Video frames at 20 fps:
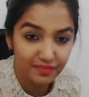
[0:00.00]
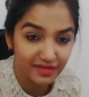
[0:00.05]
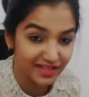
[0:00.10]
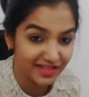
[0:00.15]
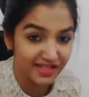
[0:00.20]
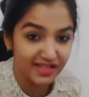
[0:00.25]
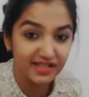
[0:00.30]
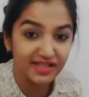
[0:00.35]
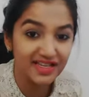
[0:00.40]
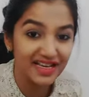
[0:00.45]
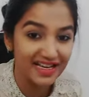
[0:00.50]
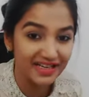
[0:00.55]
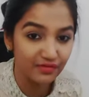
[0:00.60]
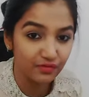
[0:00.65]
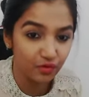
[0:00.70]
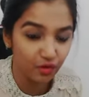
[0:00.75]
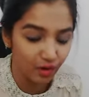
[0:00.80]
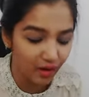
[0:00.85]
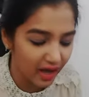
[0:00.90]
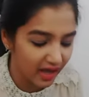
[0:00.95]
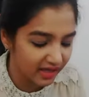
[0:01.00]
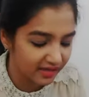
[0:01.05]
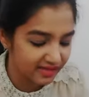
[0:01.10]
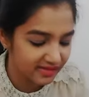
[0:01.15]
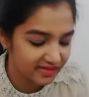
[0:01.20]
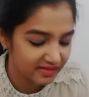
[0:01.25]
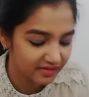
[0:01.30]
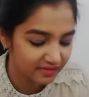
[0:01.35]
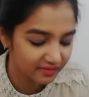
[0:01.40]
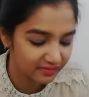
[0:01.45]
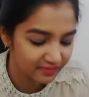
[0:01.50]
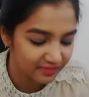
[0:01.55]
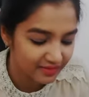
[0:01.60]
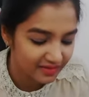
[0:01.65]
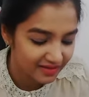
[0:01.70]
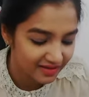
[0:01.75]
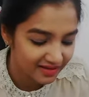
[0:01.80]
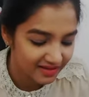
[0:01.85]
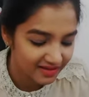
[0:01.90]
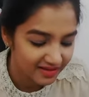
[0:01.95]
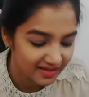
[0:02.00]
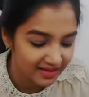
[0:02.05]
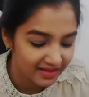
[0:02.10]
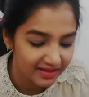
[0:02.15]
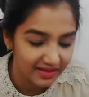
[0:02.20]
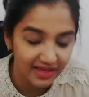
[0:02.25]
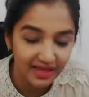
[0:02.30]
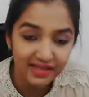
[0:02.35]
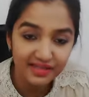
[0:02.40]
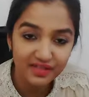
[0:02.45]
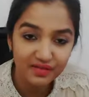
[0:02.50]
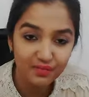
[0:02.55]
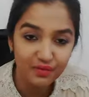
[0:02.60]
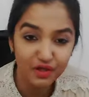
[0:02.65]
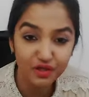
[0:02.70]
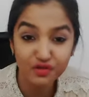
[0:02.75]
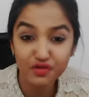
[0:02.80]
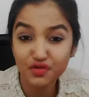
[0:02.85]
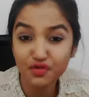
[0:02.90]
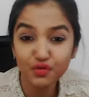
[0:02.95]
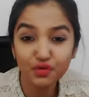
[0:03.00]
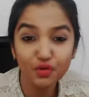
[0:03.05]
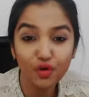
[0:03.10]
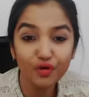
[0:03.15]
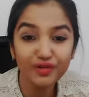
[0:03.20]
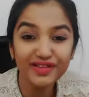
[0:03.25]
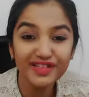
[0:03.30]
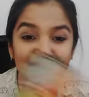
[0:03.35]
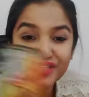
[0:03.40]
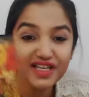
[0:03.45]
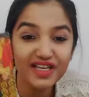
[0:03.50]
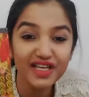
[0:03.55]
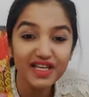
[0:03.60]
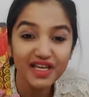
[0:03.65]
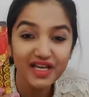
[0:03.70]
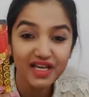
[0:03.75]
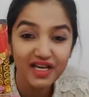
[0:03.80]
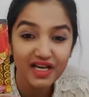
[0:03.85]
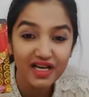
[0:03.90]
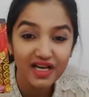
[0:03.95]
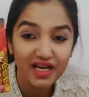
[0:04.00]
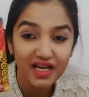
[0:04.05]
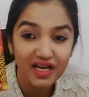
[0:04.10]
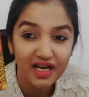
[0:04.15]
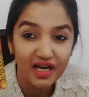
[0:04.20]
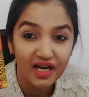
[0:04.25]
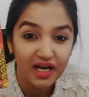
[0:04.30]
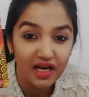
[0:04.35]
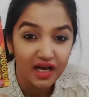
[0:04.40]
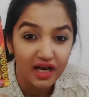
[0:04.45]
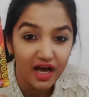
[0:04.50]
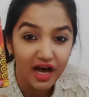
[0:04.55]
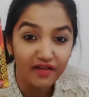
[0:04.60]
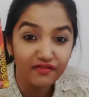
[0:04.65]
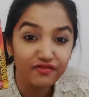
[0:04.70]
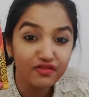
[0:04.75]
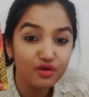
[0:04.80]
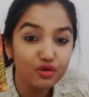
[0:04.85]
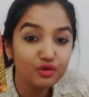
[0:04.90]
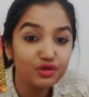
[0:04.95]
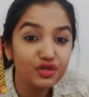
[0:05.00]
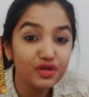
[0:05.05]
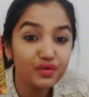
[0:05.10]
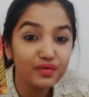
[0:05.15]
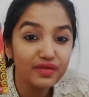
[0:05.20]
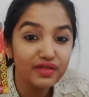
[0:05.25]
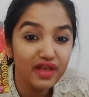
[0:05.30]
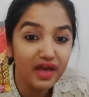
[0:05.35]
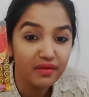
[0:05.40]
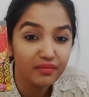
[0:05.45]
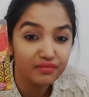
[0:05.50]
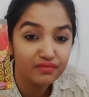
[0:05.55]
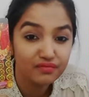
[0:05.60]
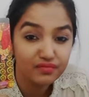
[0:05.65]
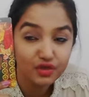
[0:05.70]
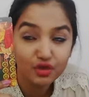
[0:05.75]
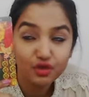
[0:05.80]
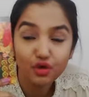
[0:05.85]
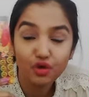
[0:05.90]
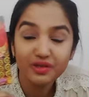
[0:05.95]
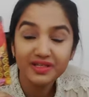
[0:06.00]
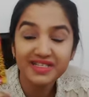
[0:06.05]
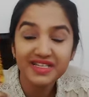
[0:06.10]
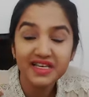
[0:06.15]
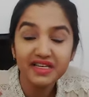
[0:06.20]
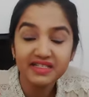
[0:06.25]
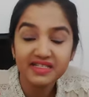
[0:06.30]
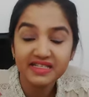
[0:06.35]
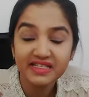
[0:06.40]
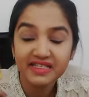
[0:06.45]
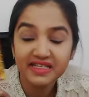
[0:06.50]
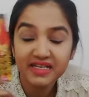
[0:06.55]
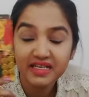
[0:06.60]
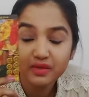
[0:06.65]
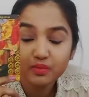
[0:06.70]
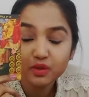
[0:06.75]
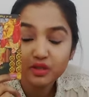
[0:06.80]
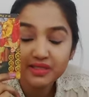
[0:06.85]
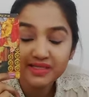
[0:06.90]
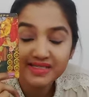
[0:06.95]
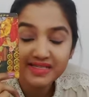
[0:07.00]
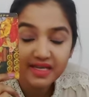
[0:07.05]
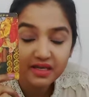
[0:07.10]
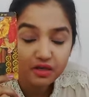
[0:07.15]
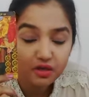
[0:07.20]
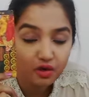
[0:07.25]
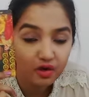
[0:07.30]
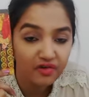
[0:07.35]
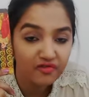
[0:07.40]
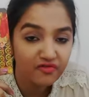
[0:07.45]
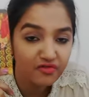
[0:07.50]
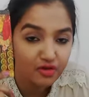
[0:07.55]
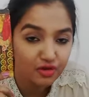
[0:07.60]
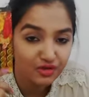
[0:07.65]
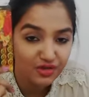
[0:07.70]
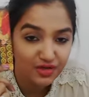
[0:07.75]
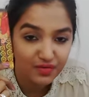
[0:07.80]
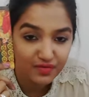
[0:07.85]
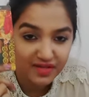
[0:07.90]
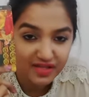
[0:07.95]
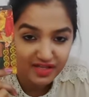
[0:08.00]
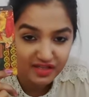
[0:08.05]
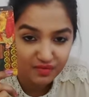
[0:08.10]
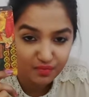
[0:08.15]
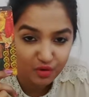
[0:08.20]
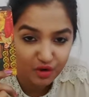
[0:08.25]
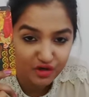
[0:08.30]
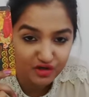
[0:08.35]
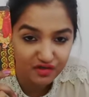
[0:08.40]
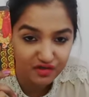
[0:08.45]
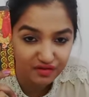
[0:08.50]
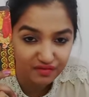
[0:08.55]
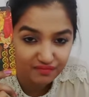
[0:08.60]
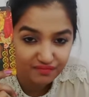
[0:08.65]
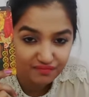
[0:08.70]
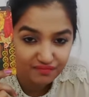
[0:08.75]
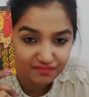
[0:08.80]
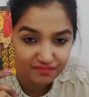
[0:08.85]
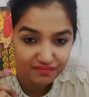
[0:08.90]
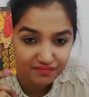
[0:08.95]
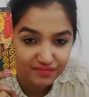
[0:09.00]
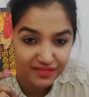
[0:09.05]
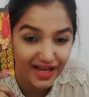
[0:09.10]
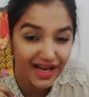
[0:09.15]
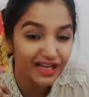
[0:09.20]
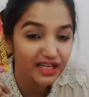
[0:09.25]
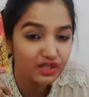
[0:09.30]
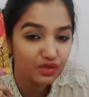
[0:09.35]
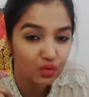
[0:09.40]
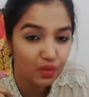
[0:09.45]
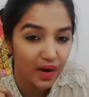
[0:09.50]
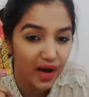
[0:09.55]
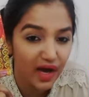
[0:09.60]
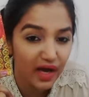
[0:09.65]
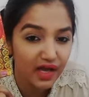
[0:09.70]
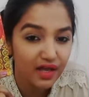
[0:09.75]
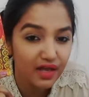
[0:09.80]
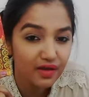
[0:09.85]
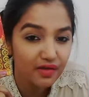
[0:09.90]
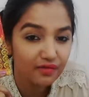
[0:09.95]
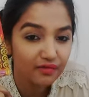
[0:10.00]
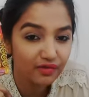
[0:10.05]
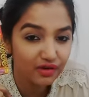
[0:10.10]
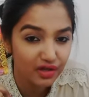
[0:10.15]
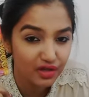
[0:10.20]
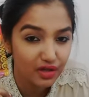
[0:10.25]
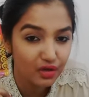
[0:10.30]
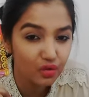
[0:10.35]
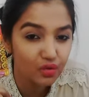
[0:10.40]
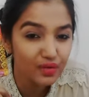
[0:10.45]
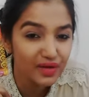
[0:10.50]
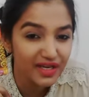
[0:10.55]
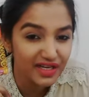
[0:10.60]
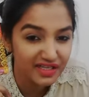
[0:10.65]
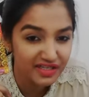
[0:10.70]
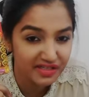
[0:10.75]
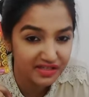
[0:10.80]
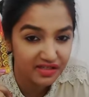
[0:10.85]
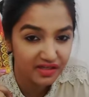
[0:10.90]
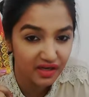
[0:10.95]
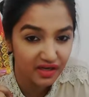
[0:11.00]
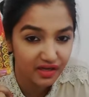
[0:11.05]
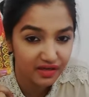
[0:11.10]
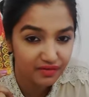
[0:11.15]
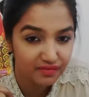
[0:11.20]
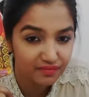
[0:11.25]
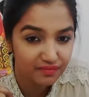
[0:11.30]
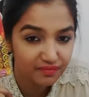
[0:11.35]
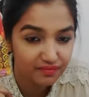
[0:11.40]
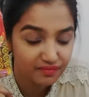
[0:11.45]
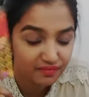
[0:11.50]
This is it for us. Yes, because you don't see a future with them. You don't see a stable, secure future with this person. That is why for you it is done.